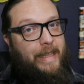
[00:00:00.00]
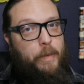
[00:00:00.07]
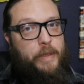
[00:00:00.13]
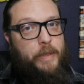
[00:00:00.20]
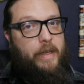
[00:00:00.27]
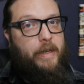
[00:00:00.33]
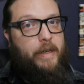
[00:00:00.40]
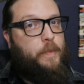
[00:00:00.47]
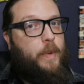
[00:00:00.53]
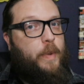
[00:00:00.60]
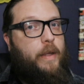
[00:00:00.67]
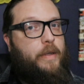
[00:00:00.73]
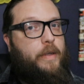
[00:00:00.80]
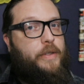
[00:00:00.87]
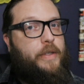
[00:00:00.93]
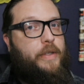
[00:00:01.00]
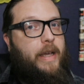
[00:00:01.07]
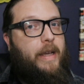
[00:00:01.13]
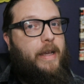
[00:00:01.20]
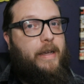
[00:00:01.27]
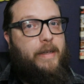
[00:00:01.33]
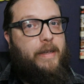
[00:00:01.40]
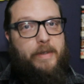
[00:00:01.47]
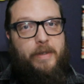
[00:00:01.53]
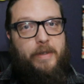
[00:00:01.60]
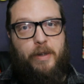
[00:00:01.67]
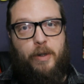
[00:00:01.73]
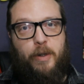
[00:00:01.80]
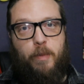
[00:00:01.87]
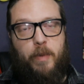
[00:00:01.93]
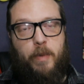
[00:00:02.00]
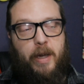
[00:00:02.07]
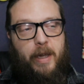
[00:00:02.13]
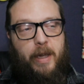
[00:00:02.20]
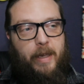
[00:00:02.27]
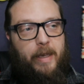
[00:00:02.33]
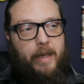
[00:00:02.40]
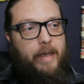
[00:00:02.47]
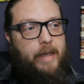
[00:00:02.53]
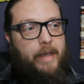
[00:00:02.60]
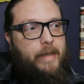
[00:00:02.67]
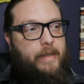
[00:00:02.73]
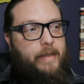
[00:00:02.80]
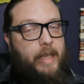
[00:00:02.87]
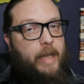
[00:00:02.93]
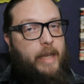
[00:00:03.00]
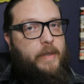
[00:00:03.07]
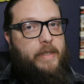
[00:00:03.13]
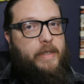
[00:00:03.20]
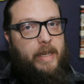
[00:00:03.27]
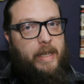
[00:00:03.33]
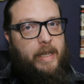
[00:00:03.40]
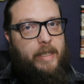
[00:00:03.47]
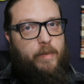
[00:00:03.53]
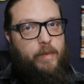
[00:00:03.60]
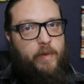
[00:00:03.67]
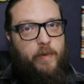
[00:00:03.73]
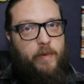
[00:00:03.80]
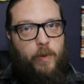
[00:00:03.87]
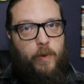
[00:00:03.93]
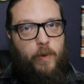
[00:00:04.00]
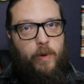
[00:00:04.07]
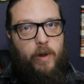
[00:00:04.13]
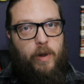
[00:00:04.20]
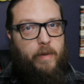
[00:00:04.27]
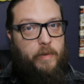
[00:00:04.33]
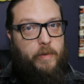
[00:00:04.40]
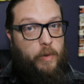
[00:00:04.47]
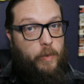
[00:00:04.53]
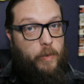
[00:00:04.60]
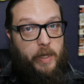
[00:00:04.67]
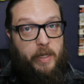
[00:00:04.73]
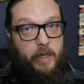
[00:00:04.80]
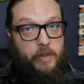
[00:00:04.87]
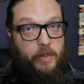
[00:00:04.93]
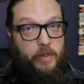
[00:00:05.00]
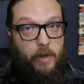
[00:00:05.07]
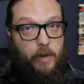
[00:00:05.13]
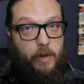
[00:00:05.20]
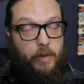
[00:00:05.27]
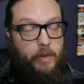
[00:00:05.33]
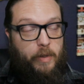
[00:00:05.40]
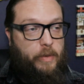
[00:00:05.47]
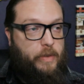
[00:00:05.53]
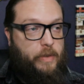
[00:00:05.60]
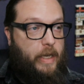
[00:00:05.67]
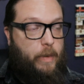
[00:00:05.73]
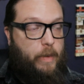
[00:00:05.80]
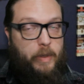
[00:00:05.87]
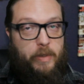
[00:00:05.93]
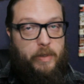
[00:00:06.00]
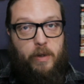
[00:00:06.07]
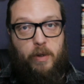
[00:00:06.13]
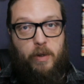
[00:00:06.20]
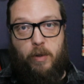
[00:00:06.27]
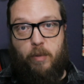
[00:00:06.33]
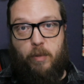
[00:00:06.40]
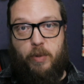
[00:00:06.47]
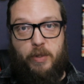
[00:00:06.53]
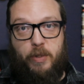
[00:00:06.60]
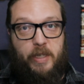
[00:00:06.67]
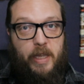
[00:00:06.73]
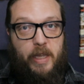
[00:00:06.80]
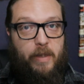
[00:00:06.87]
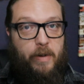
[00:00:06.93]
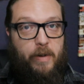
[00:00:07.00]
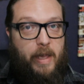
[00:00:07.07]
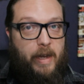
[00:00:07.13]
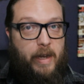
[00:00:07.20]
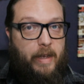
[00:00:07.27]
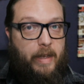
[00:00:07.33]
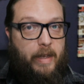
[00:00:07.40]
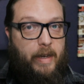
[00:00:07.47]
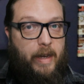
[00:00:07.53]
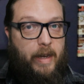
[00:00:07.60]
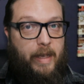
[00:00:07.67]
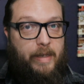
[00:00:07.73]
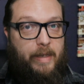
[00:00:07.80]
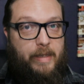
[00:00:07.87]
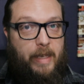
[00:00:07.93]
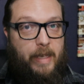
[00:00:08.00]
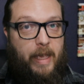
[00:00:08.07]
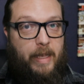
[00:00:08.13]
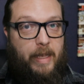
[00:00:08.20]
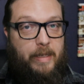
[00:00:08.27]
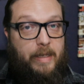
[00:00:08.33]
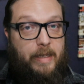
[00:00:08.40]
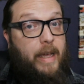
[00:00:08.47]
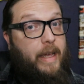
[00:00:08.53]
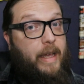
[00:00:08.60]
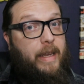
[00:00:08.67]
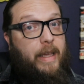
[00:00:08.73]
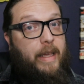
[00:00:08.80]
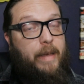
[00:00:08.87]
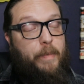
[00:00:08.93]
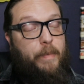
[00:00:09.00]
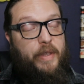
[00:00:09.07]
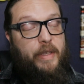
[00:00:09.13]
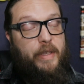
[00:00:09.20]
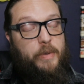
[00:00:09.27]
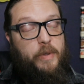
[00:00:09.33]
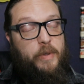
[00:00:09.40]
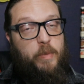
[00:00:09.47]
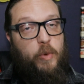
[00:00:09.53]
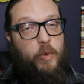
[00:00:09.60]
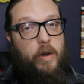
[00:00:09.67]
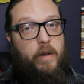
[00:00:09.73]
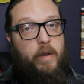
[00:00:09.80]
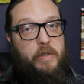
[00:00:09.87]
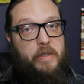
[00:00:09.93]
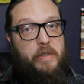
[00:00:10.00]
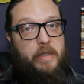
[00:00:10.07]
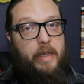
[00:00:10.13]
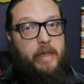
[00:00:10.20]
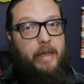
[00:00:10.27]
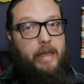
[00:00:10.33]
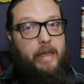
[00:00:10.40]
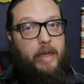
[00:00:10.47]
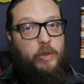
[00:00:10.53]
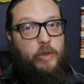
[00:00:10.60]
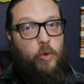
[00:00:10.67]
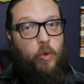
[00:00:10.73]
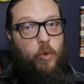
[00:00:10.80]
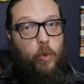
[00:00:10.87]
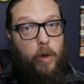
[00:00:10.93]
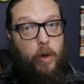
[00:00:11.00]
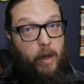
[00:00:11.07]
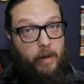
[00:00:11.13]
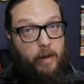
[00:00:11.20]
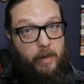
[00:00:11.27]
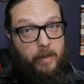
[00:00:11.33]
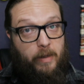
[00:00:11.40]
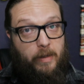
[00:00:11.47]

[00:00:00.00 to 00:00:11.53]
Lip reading: was not as polished as, my segments that I did before of your week in cigar news. That was all put together, edited, nice and tidy, but this was more of just a casual walk